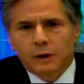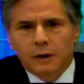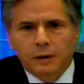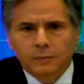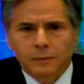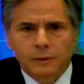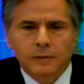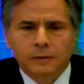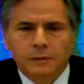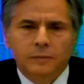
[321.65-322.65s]
A
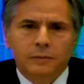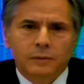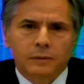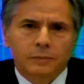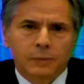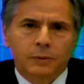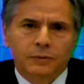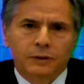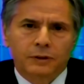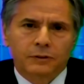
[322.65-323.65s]
couple of
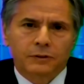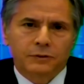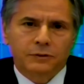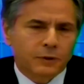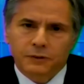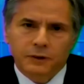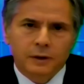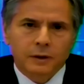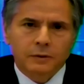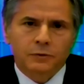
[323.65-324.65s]
things. First,
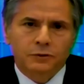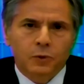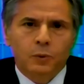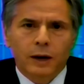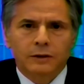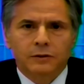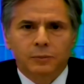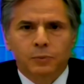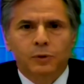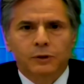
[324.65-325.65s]
you're so right to
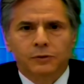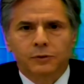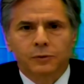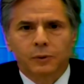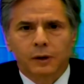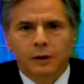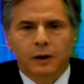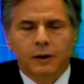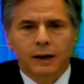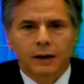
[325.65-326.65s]
point to
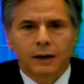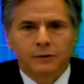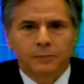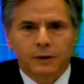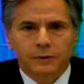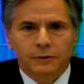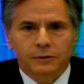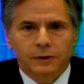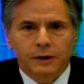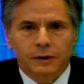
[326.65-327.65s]
our allies and
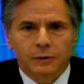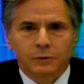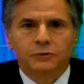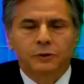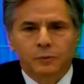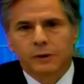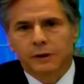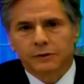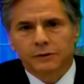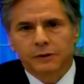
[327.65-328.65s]
partners who stood with
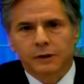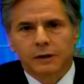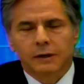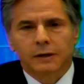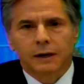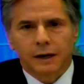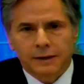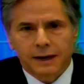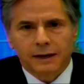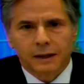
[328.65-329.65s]
us on
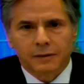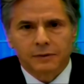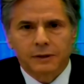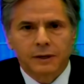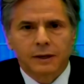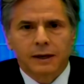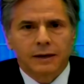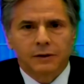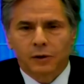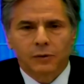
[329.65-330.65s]
9/11
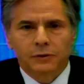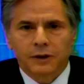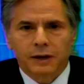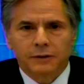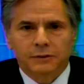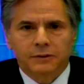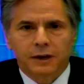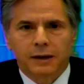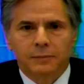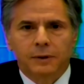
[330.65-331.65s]
and in all the days and
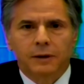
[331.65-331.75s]
time